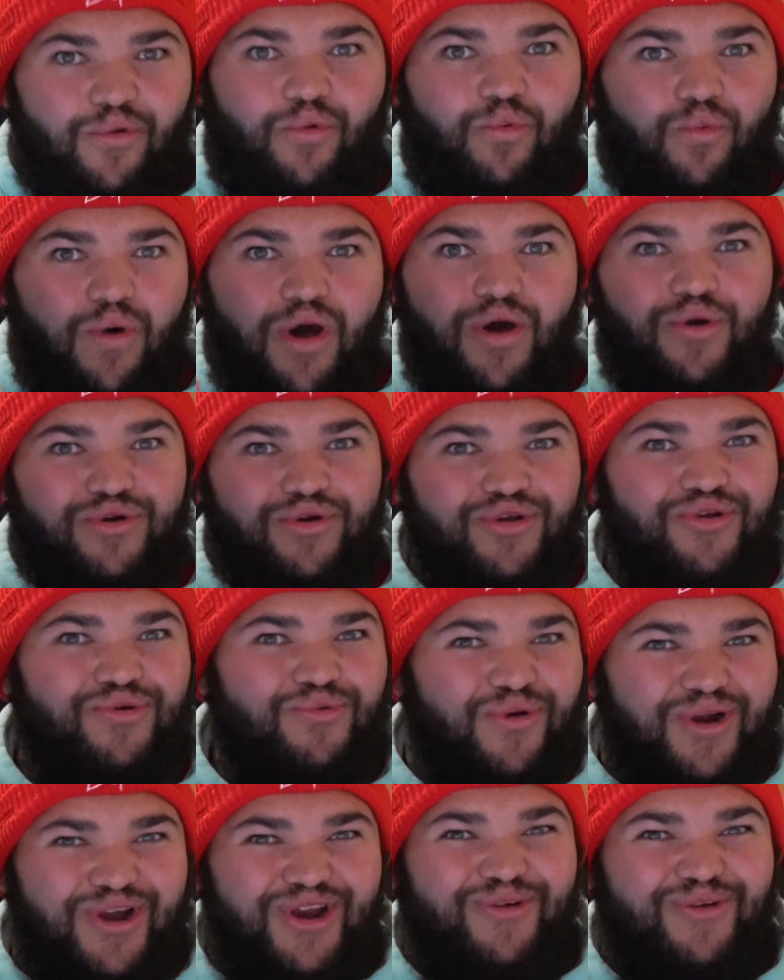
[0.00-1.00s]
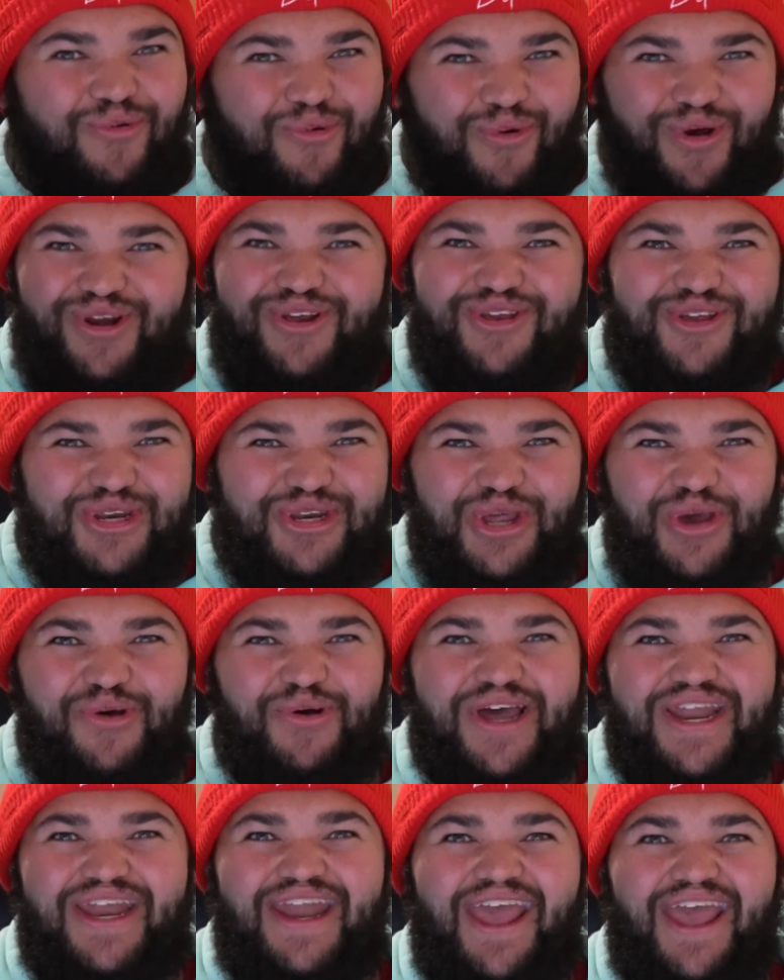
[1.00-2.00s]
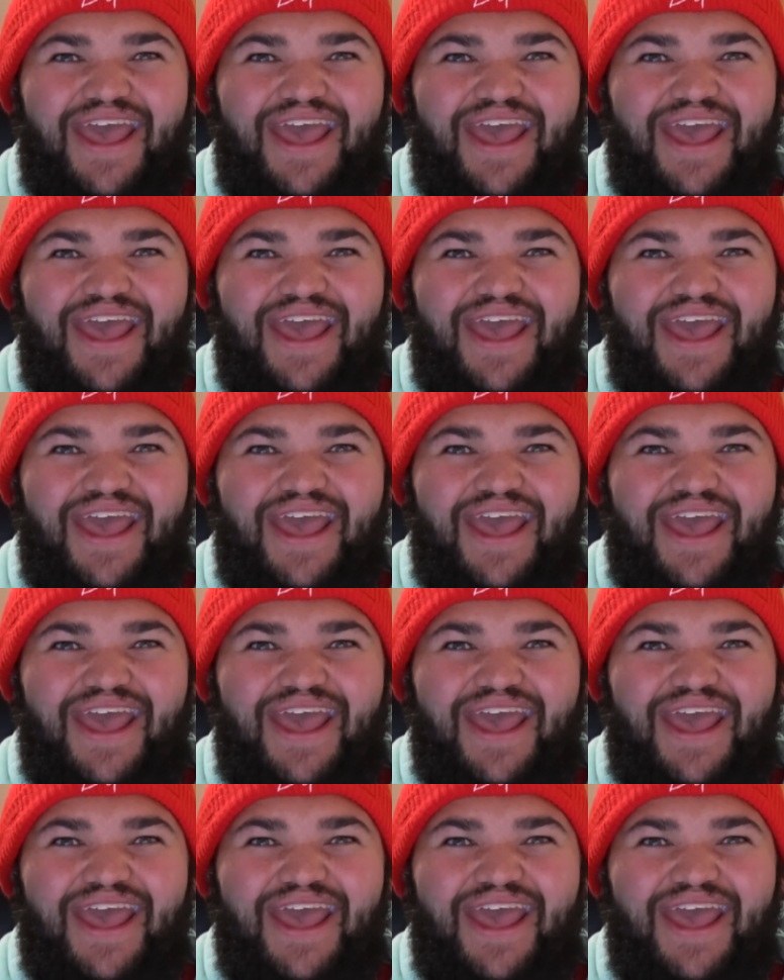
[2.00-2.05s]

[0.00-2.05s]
whoa, dude, what are you doing?